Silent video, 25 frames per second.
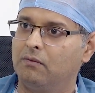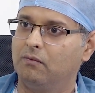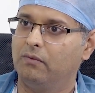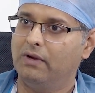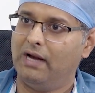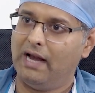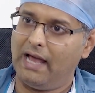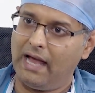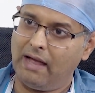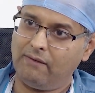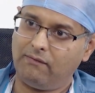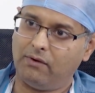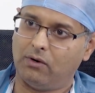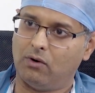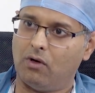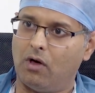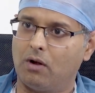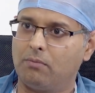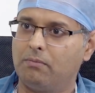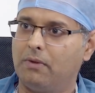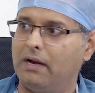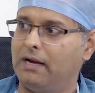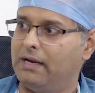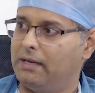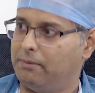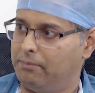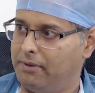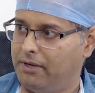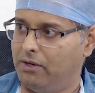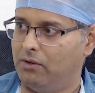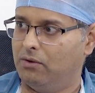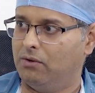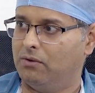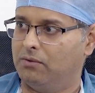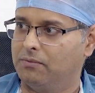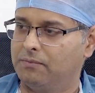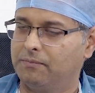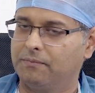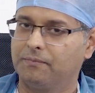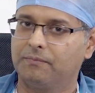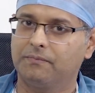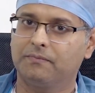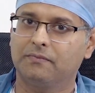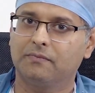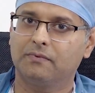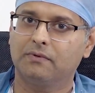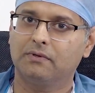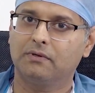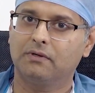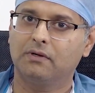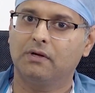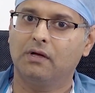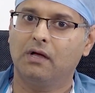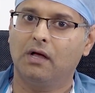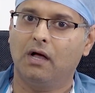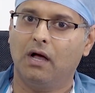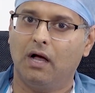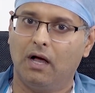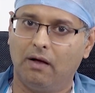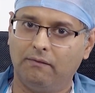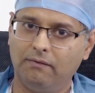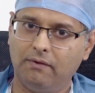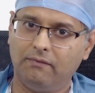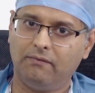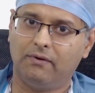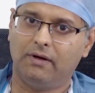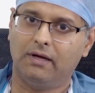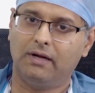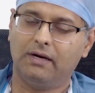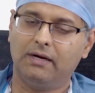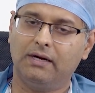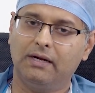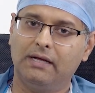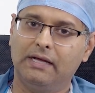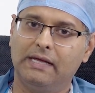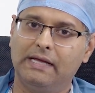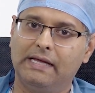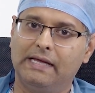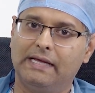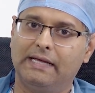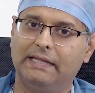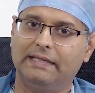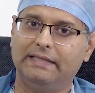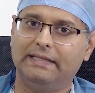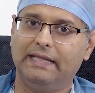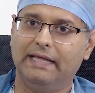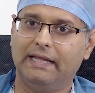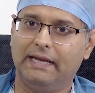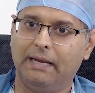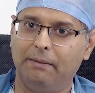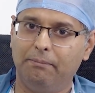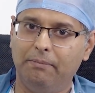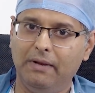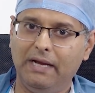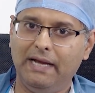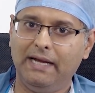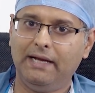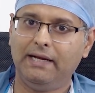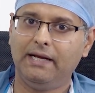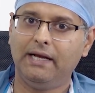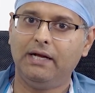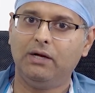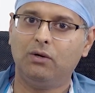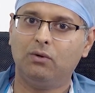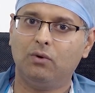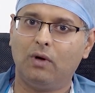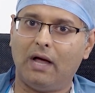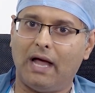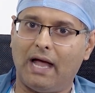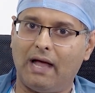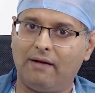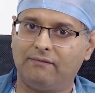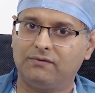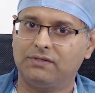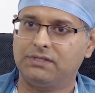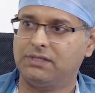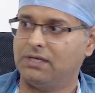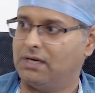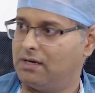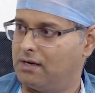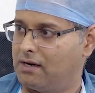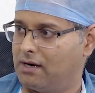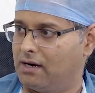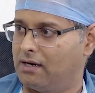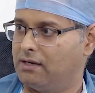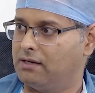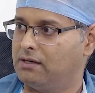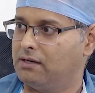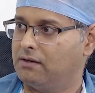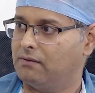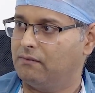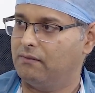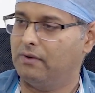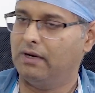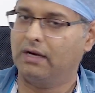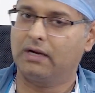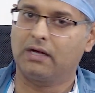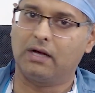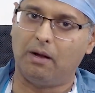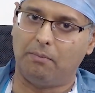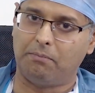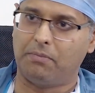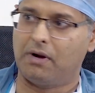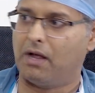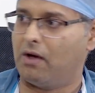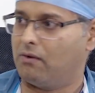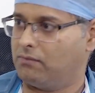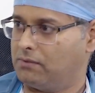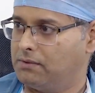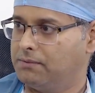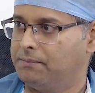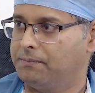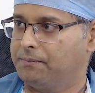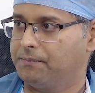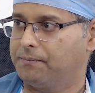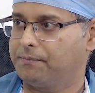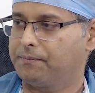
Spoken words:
will have a normal libido. However, their ability to have children will come down.